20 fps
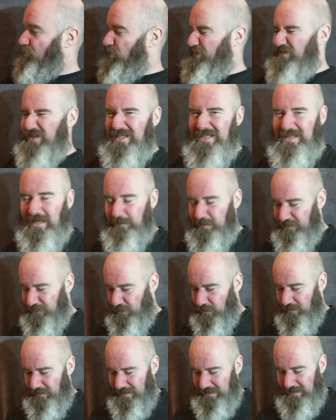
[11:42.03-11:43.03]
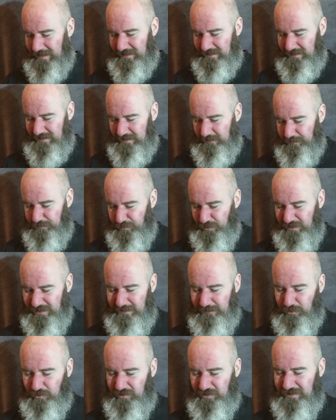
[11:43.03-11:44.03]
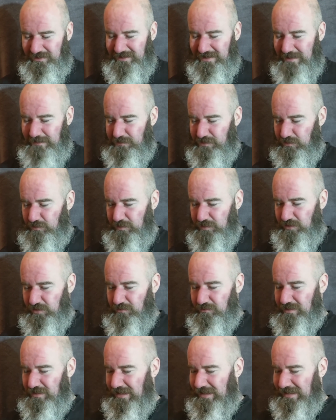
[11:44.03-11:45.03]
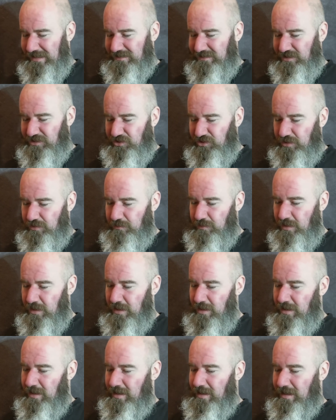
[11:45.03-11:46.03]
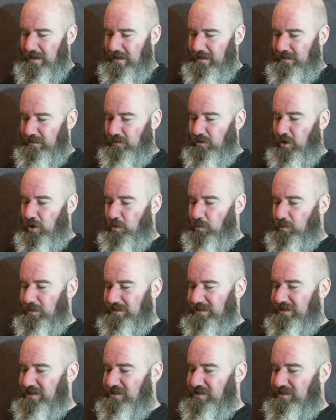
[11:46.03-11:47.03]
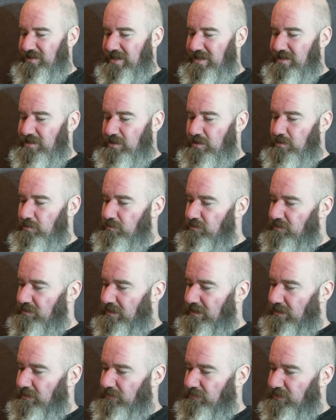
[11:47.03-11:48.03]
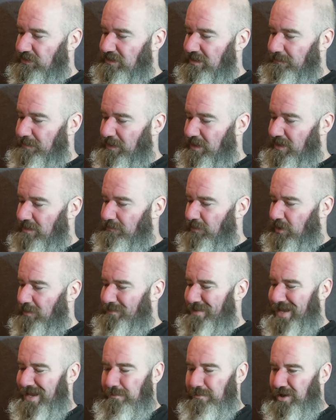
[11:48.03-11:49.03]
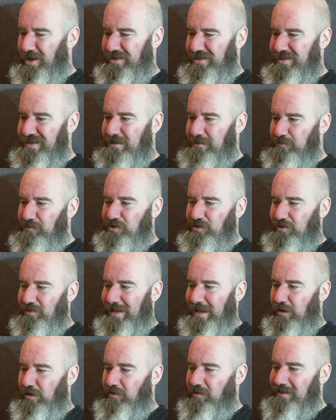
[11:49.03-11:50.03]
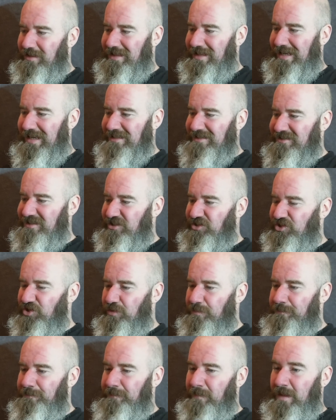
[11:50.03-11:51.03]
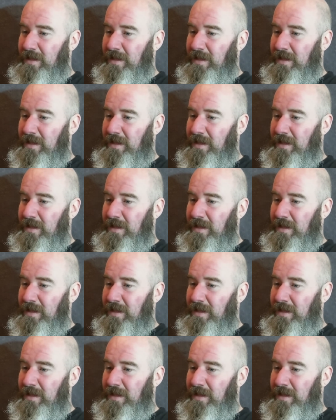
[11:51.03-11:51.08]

We've seen that before. I think that's pretty much the same as we saw in the last issue. Conquest continues, little snippet at the bottom there, but I think we saw that all in the last issue.